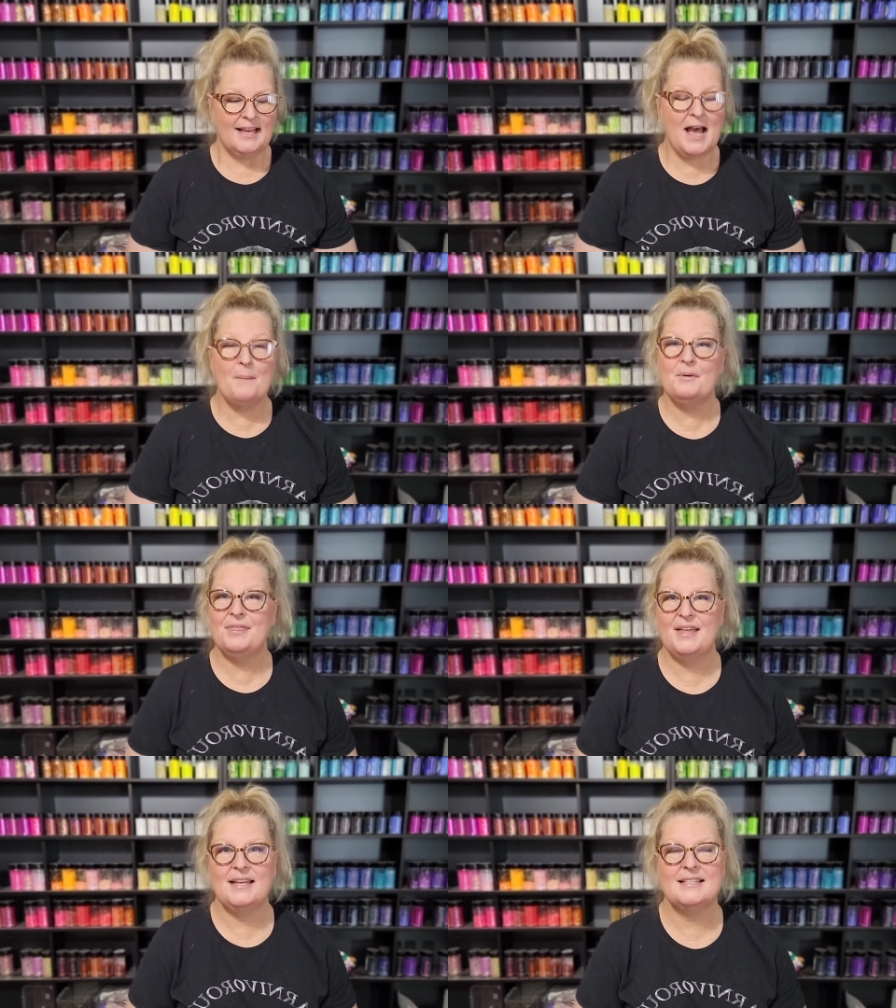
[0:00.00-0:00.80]
Couple
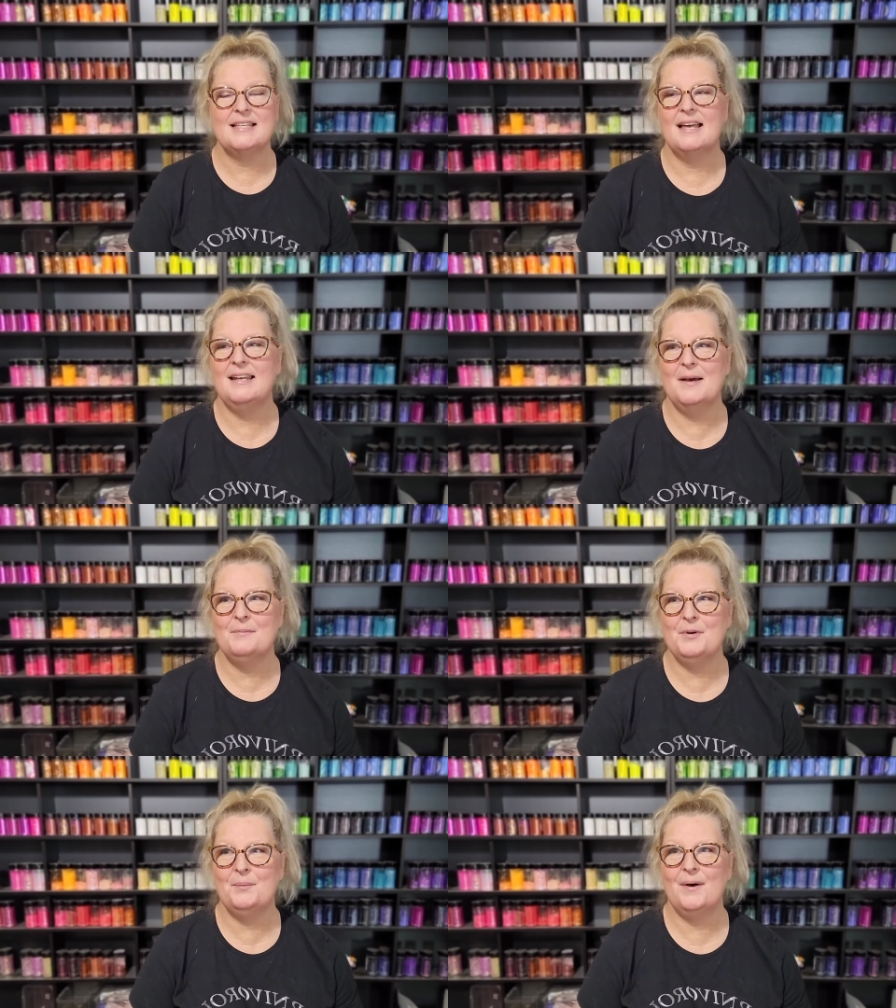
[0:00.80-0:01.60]
things.
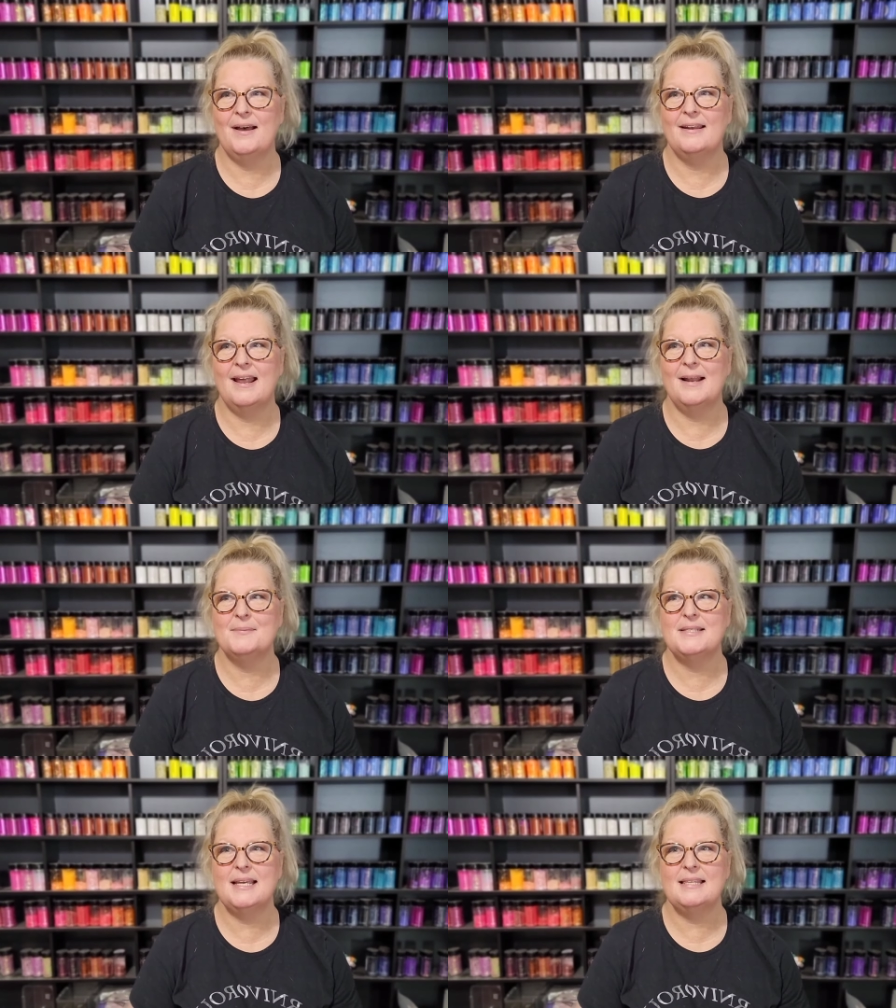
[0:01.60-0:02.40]
Number one, and I'm
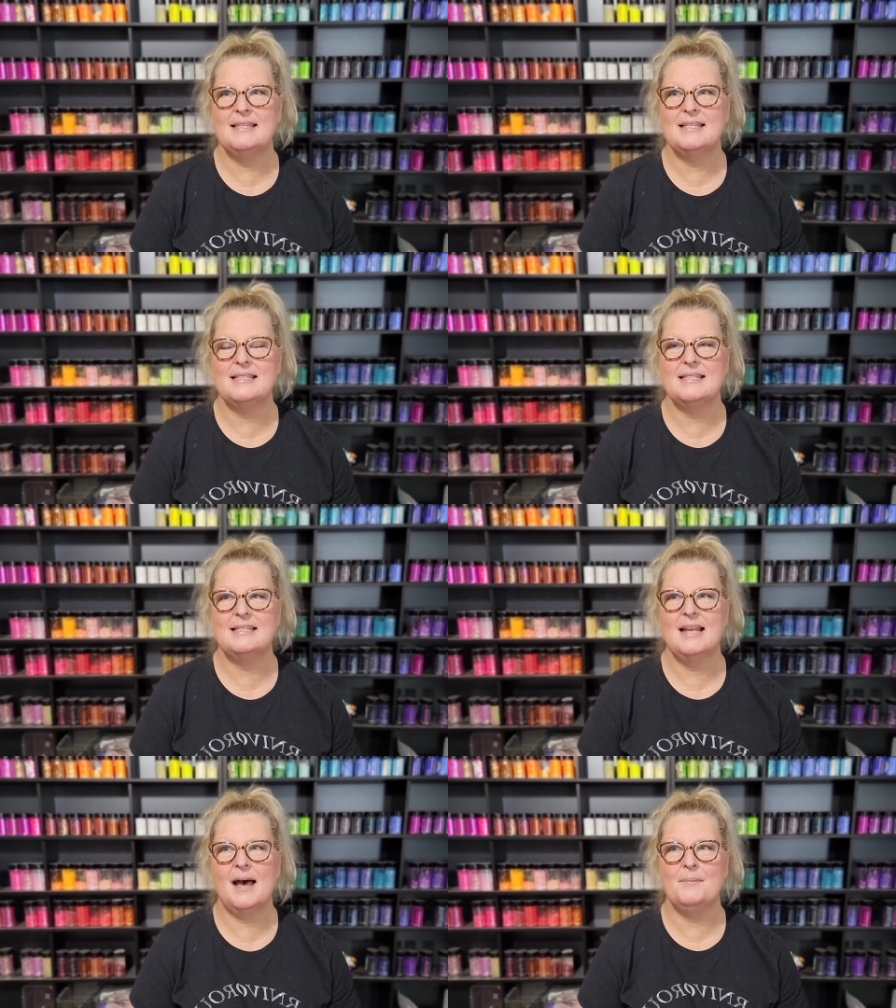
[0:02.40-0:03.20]
saying this
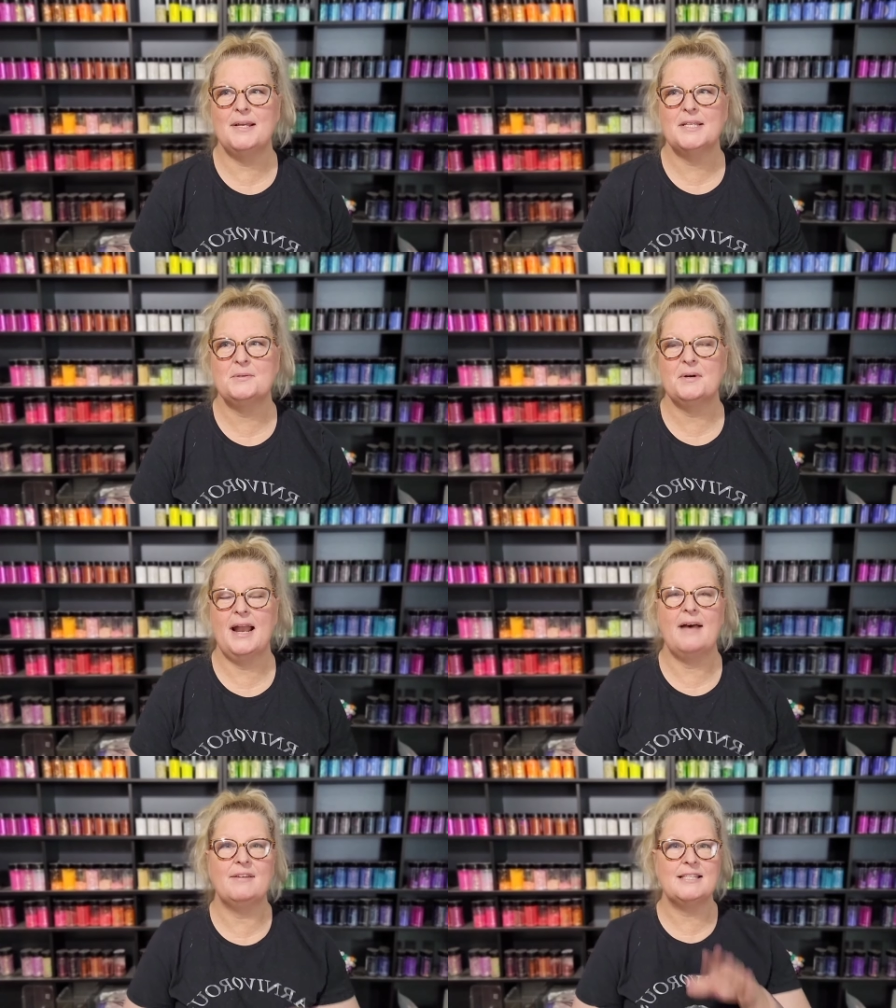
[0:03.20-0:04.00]
not because we're going
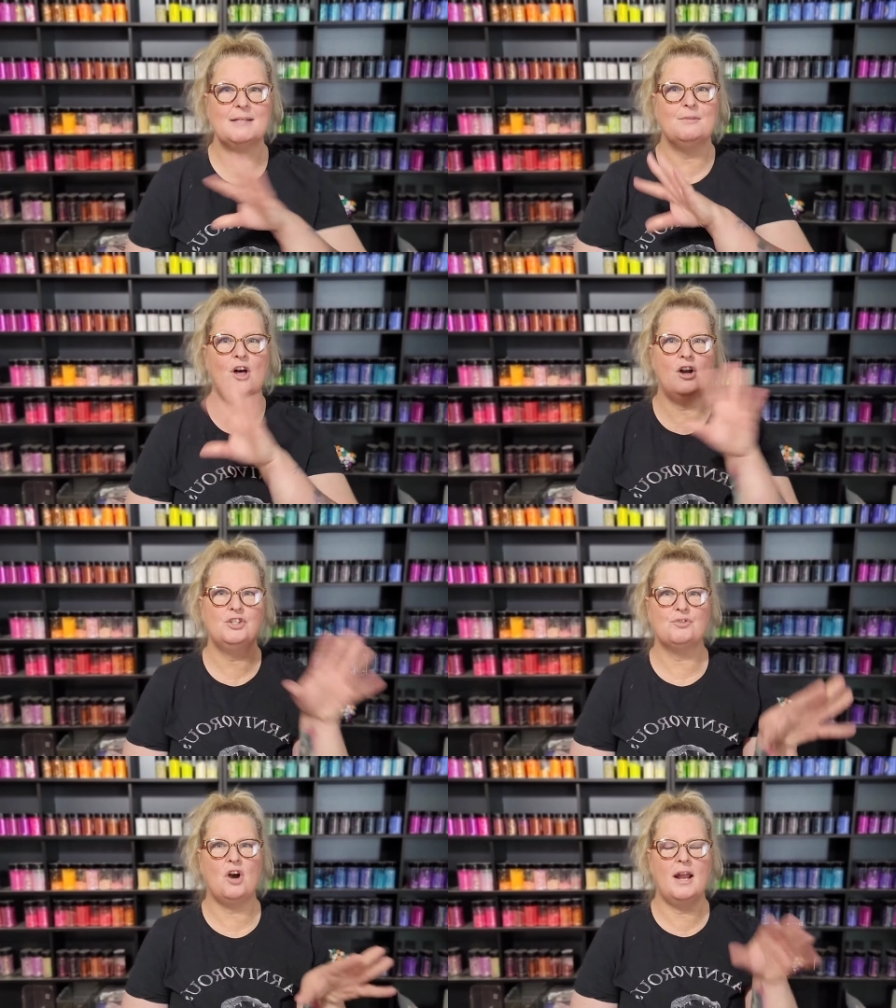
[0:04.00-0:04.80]
to have like some long
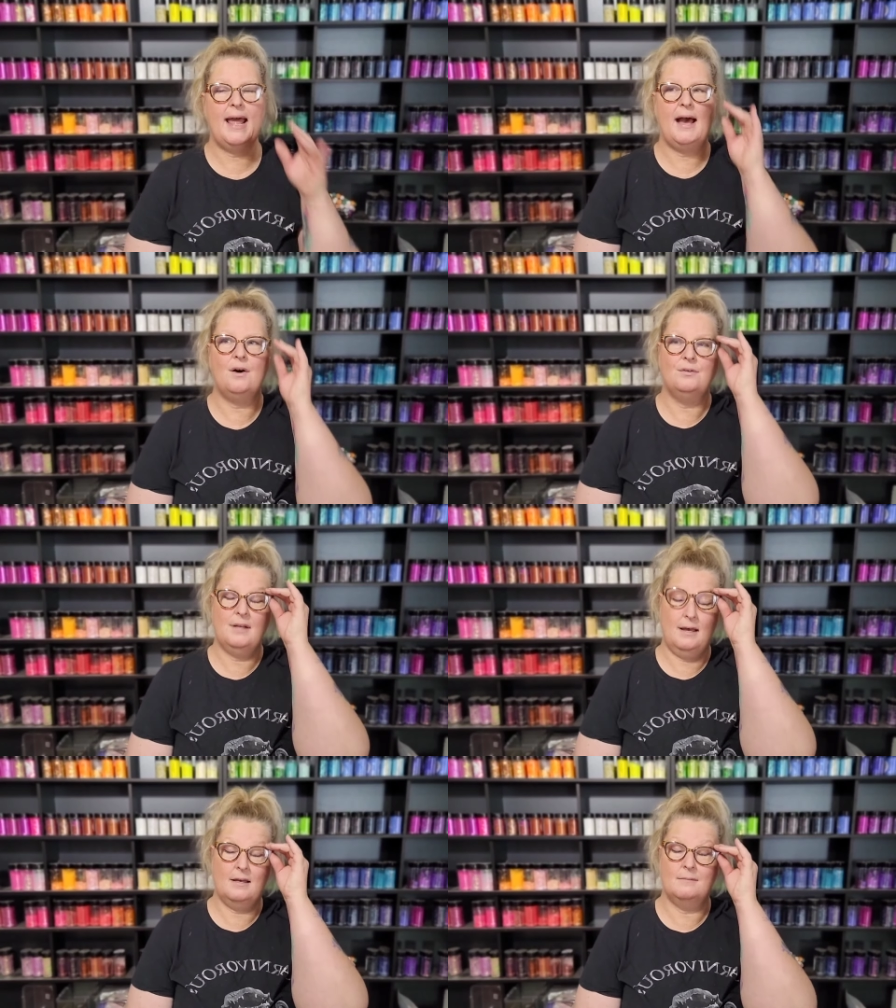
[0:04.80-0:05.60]
drawn out,
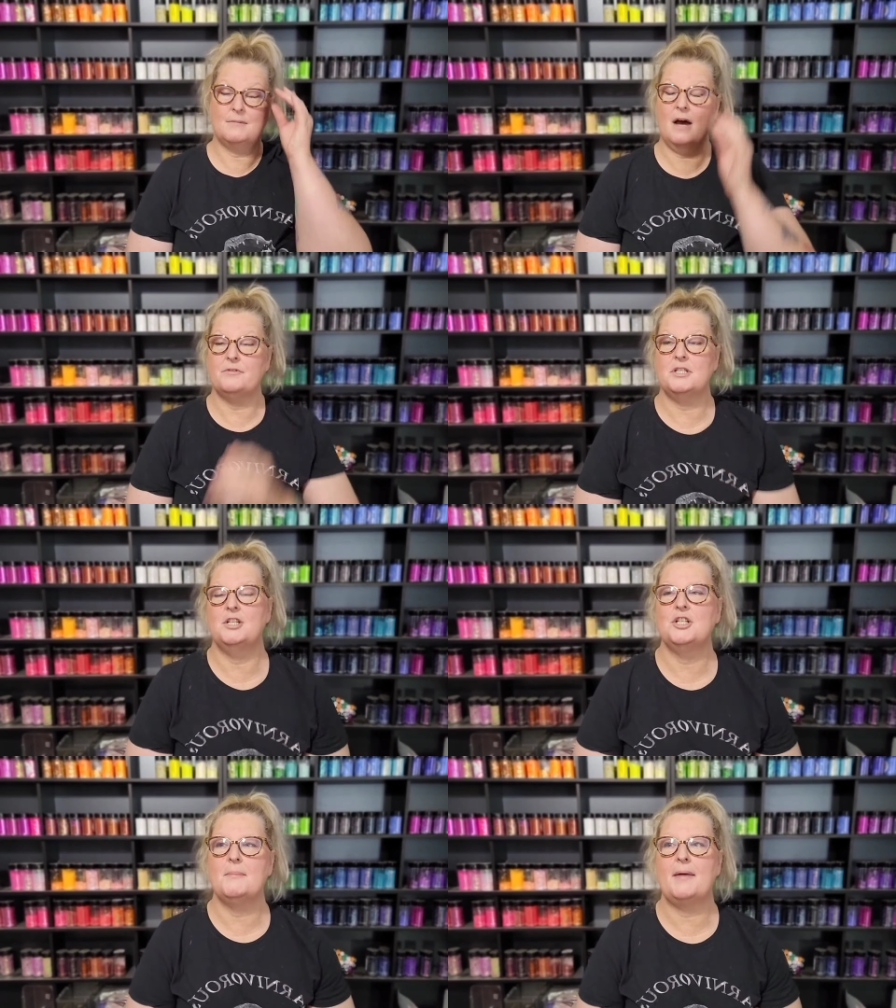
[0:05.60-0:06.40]

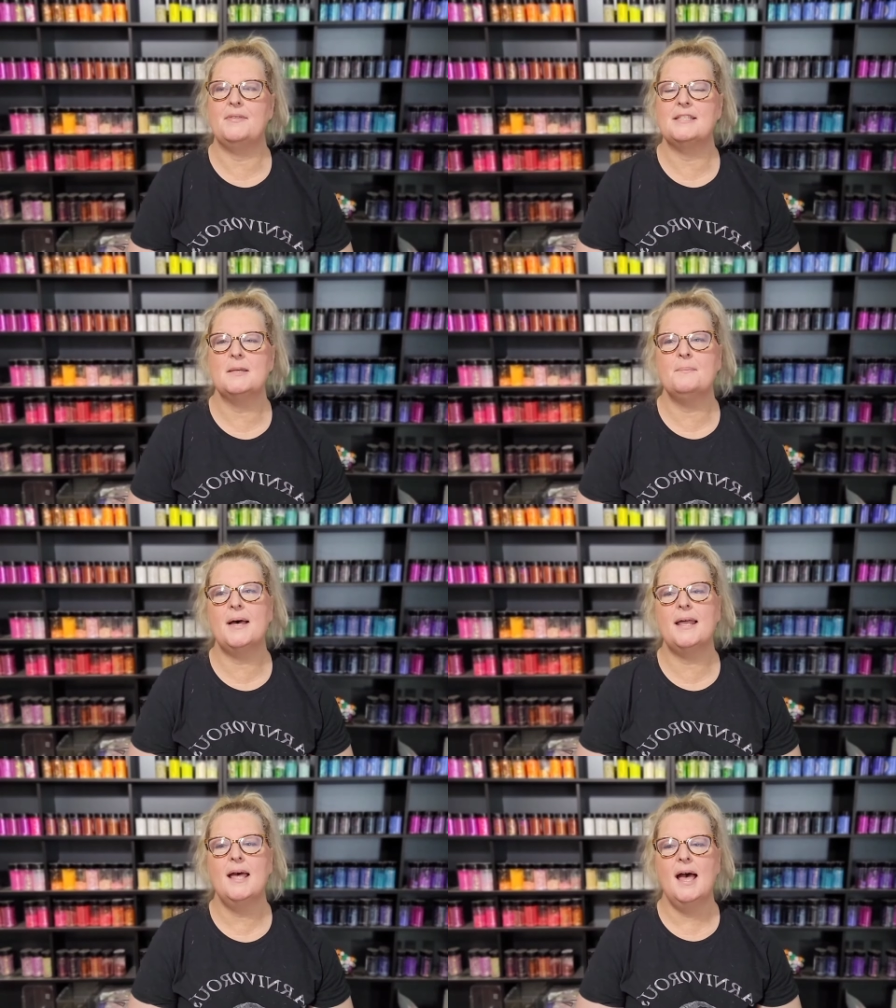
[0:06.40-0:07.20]
conversation about this,
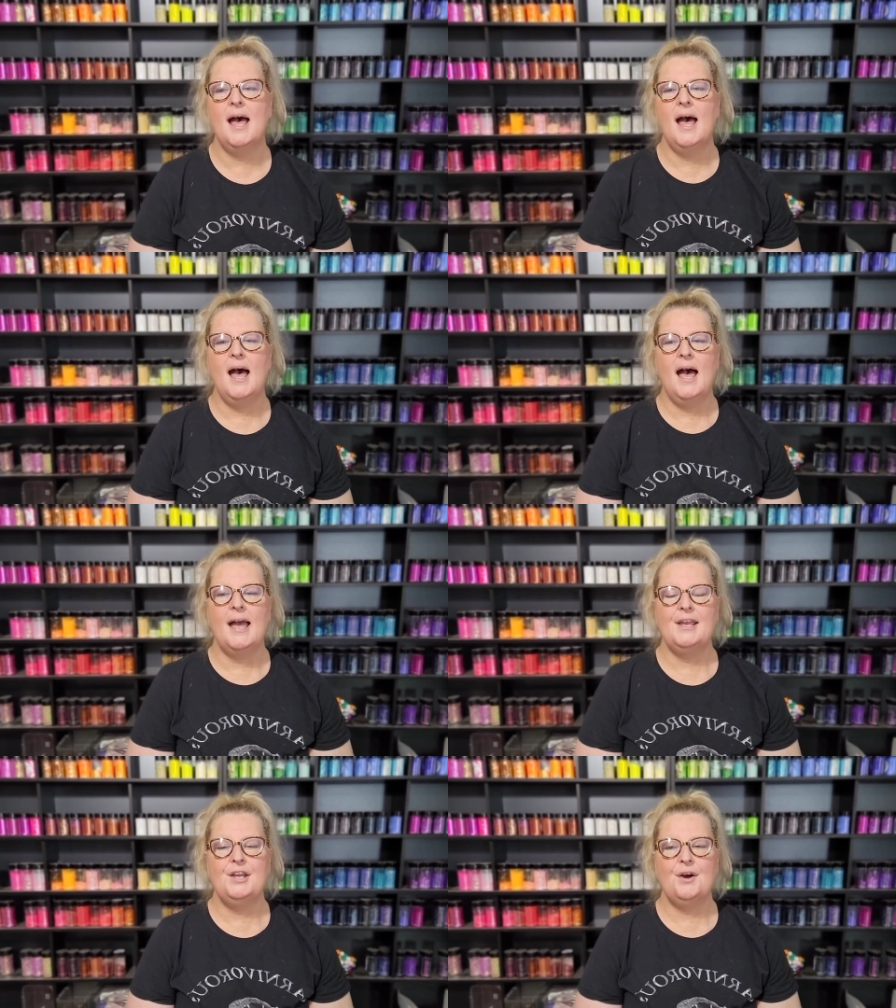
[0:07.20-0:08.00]
but
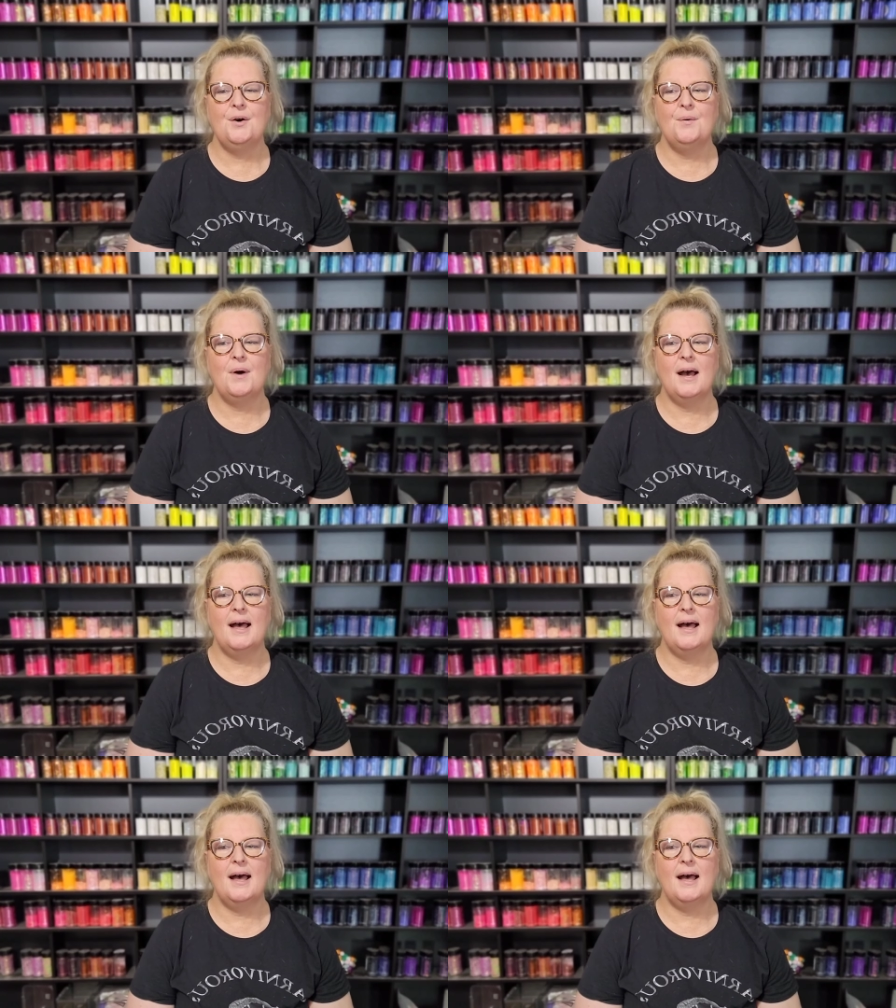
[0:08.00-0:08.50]
you know,